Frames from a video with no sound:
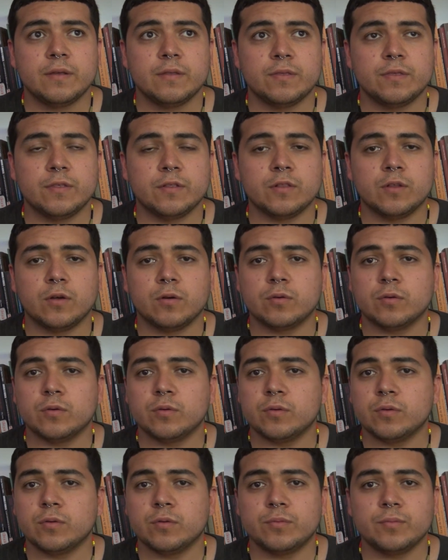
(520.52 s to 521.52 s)
the
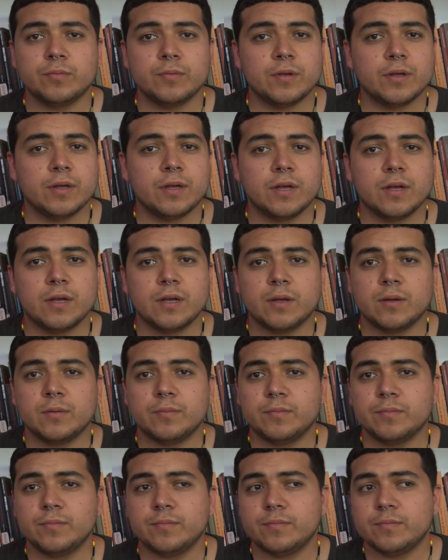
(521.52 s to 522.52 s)
local. Uh,
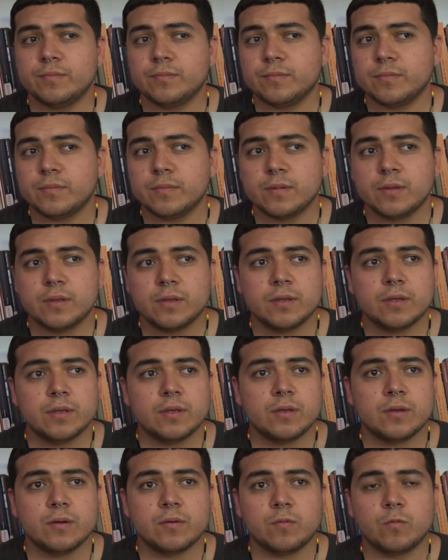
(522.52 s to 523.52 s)

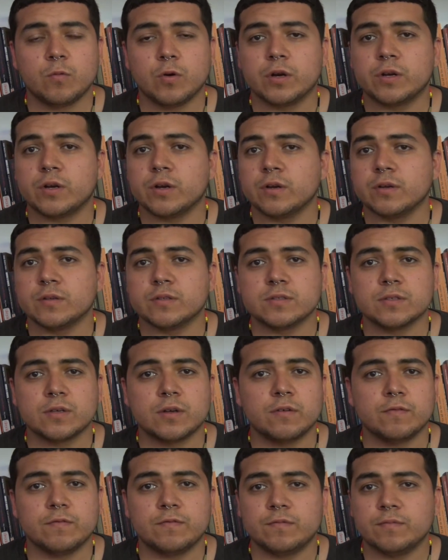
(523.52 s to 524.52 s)
workers
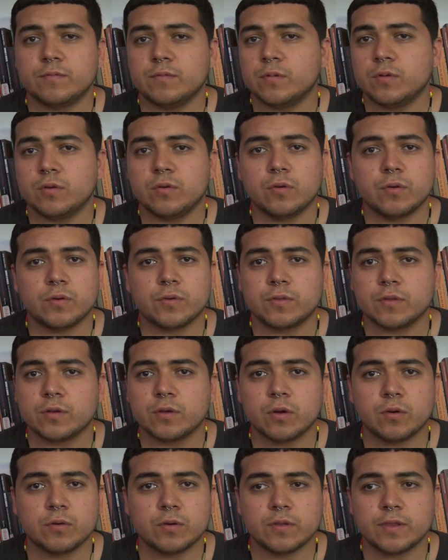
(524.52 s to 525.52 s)
of North
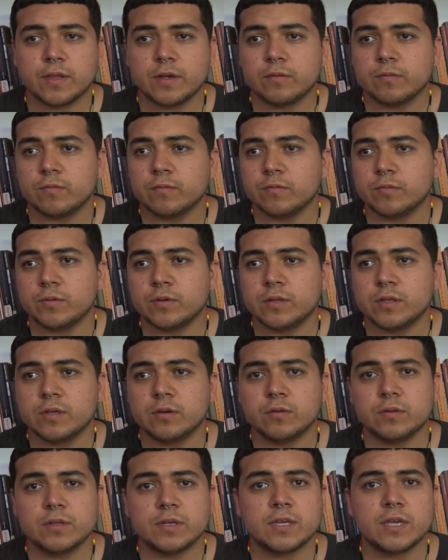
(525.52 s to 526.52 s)
Dakota that really
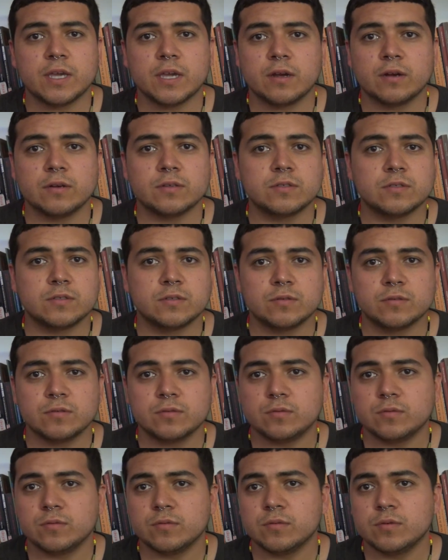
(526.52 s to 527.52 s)
only care
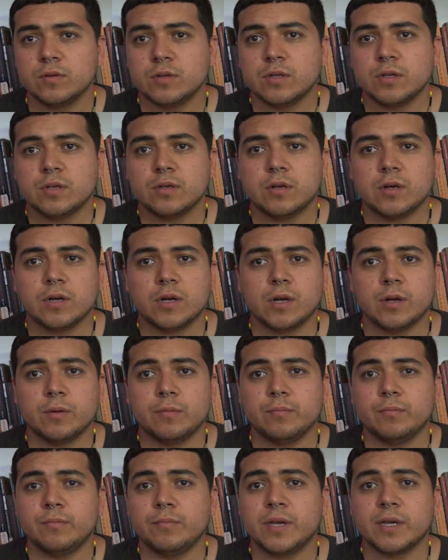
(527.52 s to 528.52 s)
to
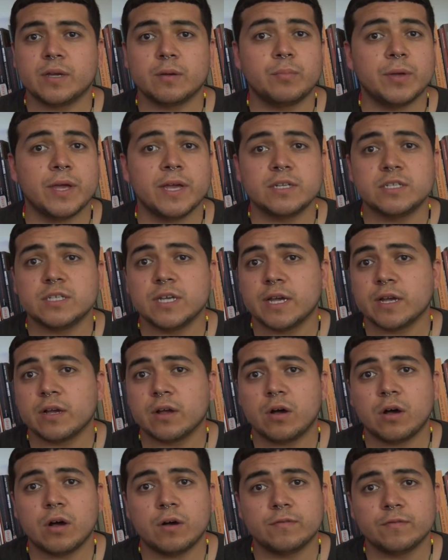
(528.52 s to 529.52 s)
um, make a
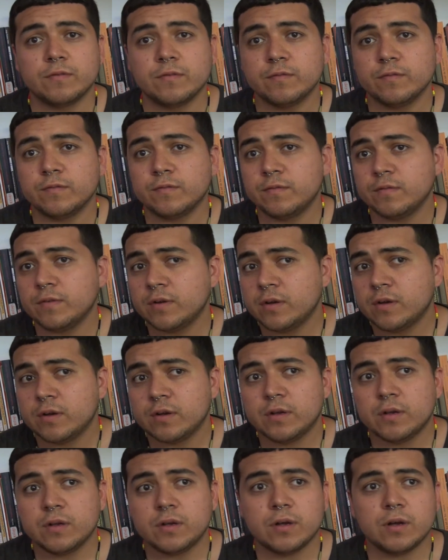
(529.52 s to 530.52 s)
paycheck off
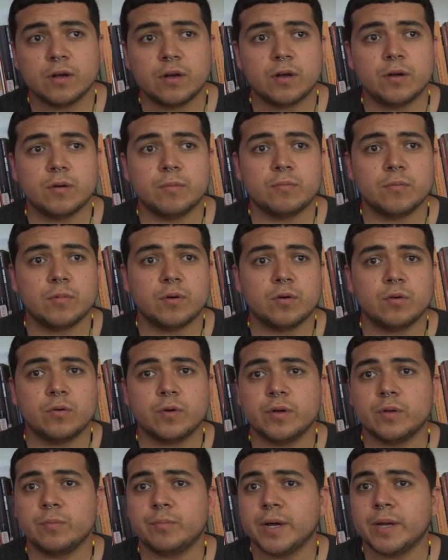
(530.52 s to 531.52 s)
of um, an
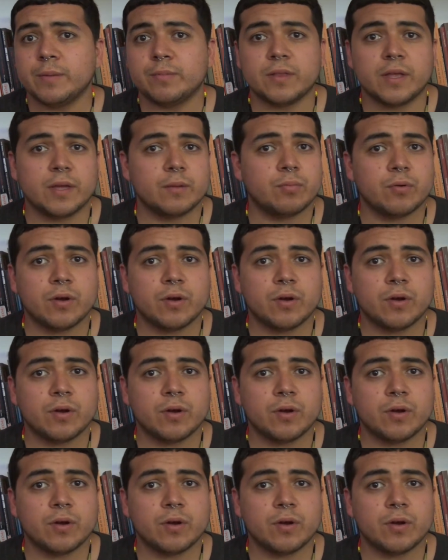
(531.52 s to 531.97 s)
oil pipeline